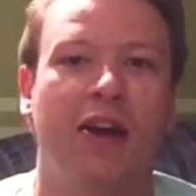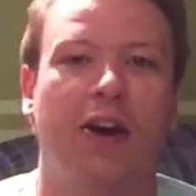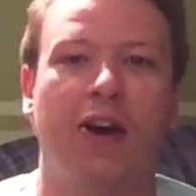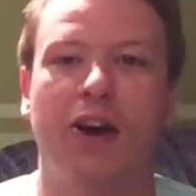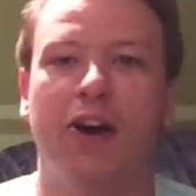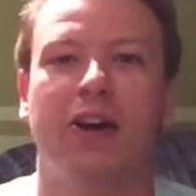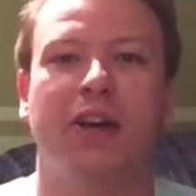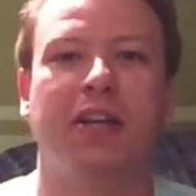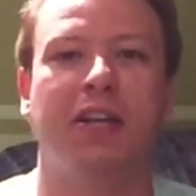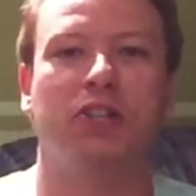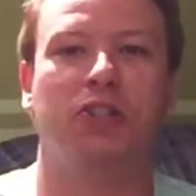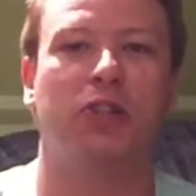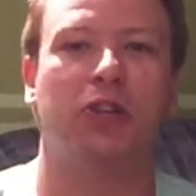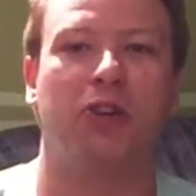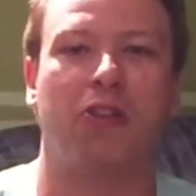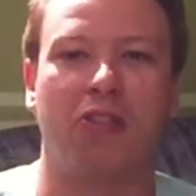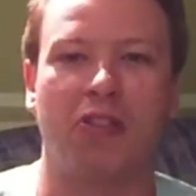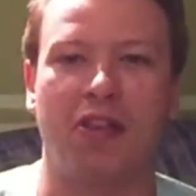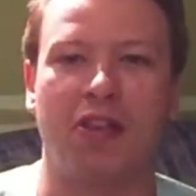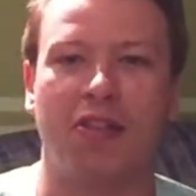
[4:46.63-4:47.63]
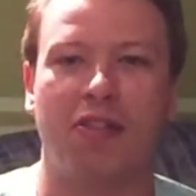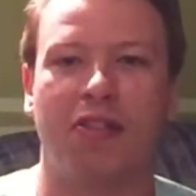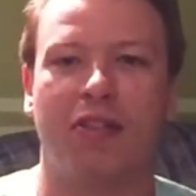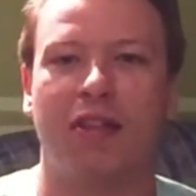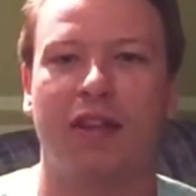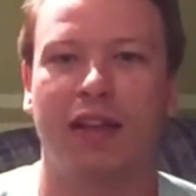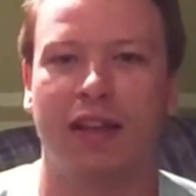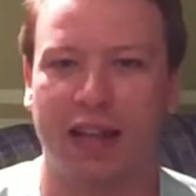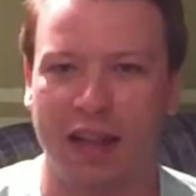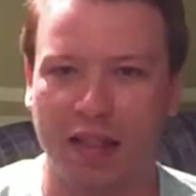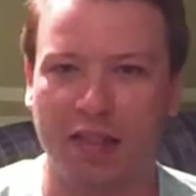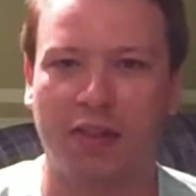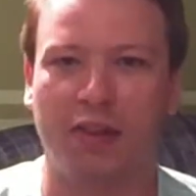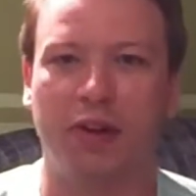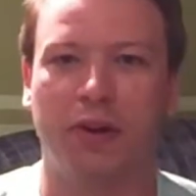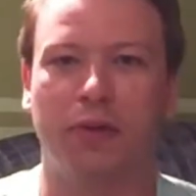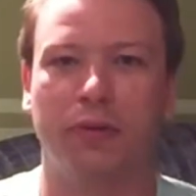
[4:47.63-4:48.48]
Hockey jerseys. Let's go.